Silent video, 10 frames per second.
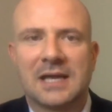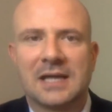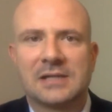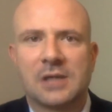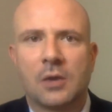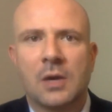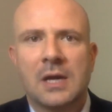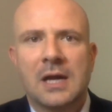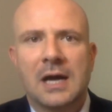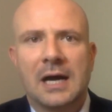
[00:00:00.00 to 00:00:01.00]
And so,
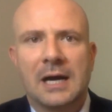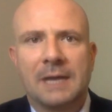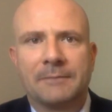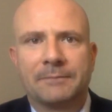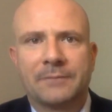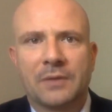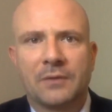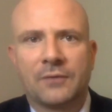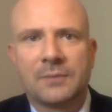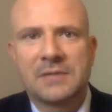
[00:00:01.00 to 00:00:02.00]
um, you know,
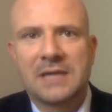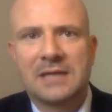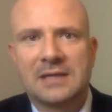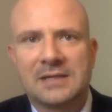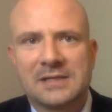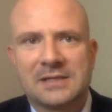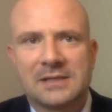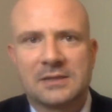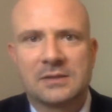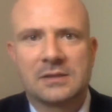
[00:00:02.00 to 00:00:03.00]
the flip side of this is,
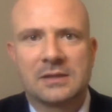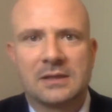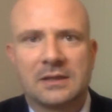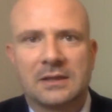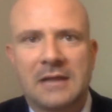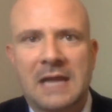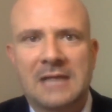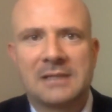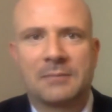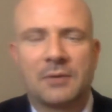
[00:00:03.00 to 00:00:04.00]
is
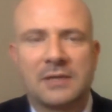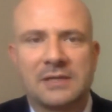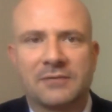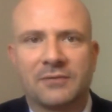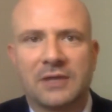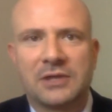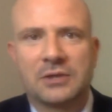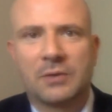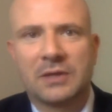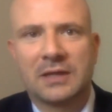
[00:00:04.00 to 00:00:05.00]
asset price
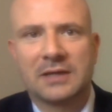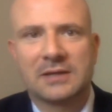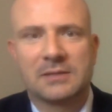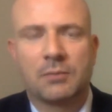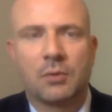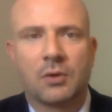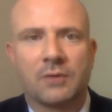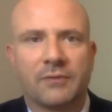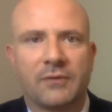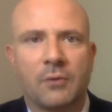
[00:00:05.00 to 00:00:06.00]
inflation, we think, is
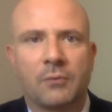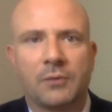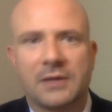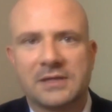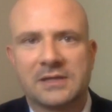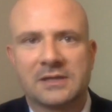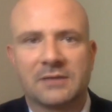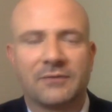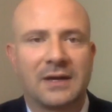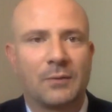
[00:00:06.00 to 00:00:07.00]
supportive of home prices, and
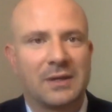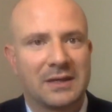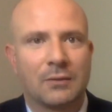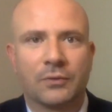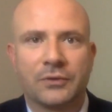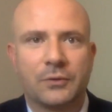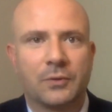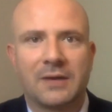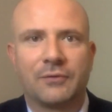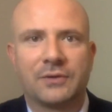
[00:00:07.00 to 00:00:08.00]
the Fed, we think, will do
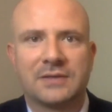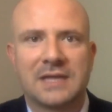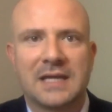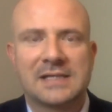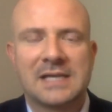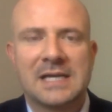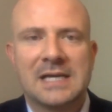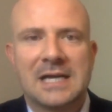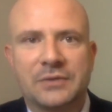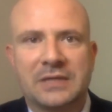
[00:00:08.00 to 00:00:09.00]
whatever it takes
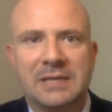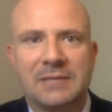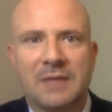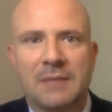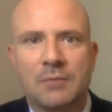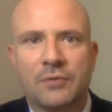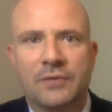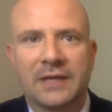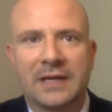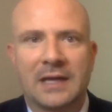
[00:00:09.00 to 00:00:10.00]
to keep them
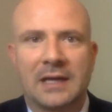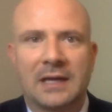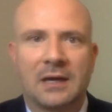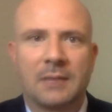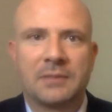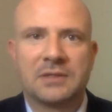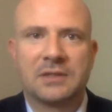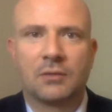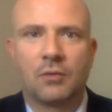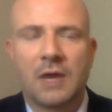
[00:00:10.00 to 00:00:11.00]
moving and up and
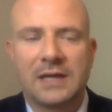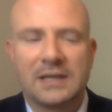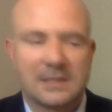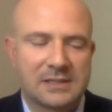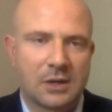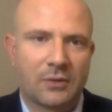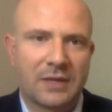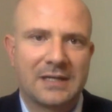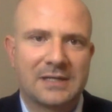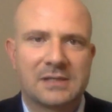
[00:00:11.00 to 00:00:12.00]
to the right. And so
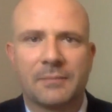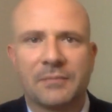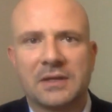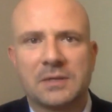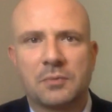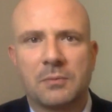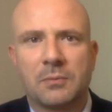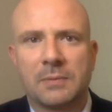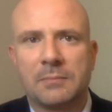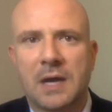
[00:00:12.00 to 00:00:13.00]
that is something that's
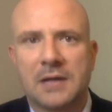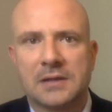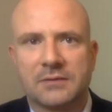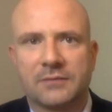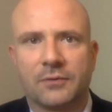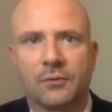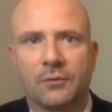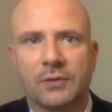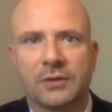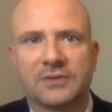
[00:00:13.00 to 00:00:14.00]
probably positive for
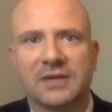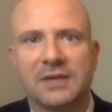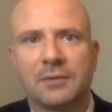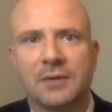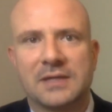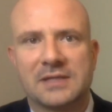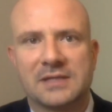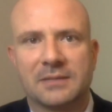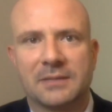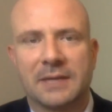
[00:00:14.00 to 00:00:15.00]
real estate prices
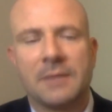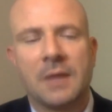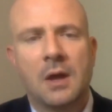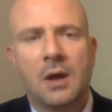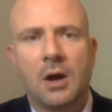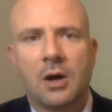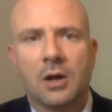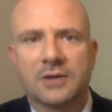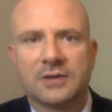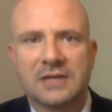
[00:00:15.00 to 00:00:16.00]
and demand
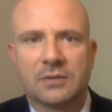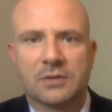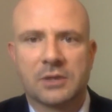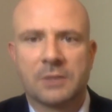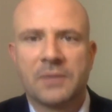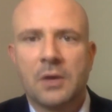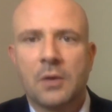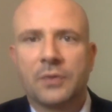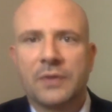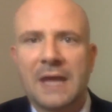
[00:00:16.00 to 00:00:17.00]
all else equal. So
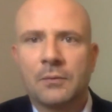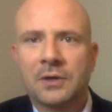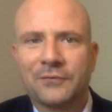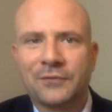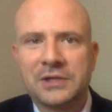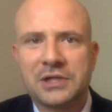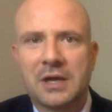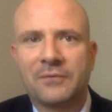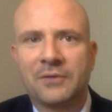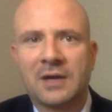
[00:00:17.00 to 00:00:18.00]
with that, we're going to finish it
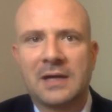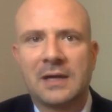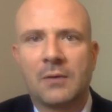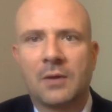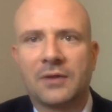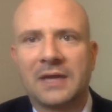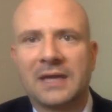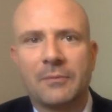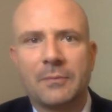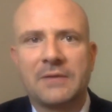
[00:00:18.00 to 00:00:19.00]
up for the night. I want to
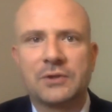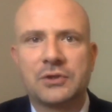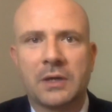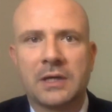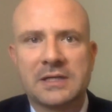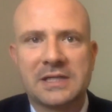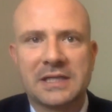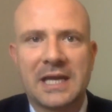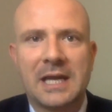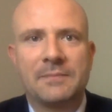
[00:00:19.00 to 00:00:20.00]
thank everybody for joining us
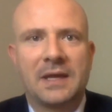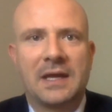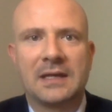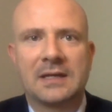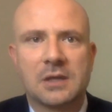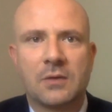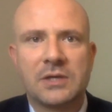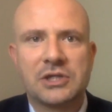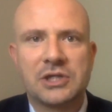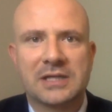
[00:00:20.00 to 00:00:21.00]
again. And as
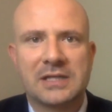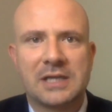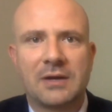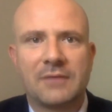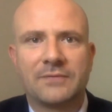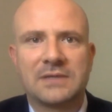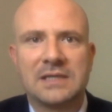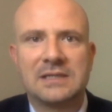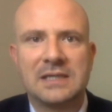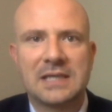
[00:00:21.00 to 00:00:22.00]
always, check us out,
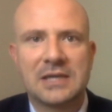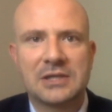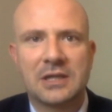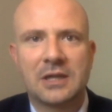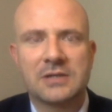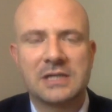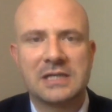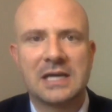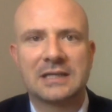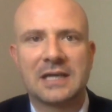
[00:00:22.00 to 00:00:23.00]

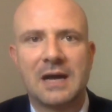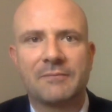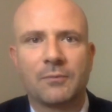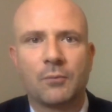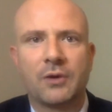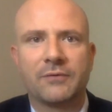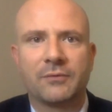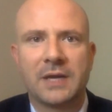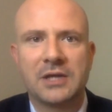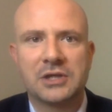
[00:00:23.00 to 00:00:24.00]
fftt-llc.com for more
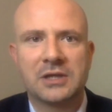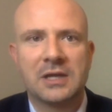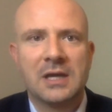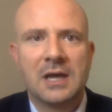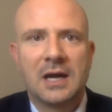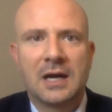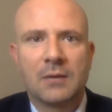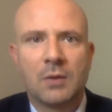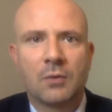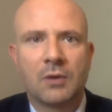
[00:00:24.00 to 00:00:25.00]
information
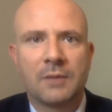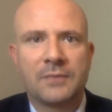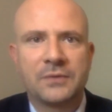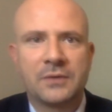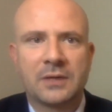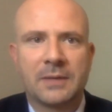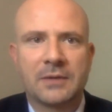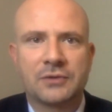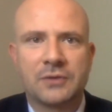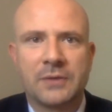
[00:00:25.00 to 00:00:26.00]
on what we're up to and
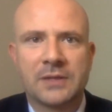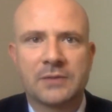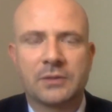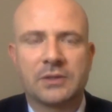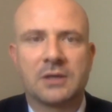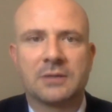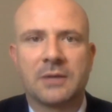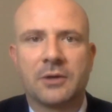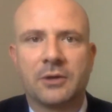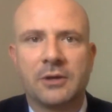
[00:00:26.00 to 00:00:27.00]
about tree rings we talked
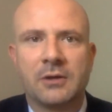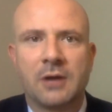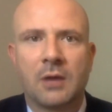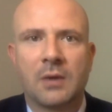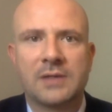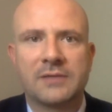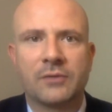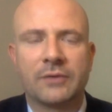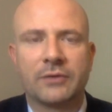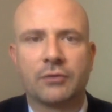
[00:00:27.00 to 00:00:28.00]
about earlier. Otherwise,
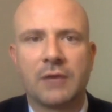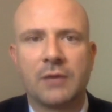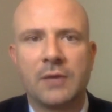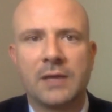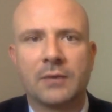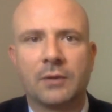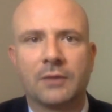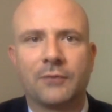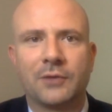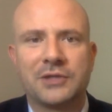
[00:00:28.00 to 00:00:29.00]
everyone have a great week, and we
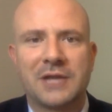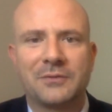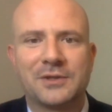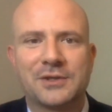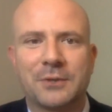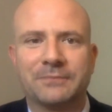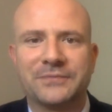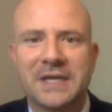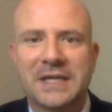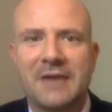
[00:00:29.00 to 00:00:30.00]
look forward to chatting with you soon.
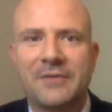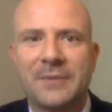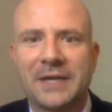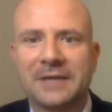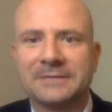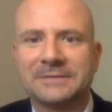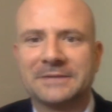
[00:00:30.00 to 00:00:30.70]
Take care, everybody.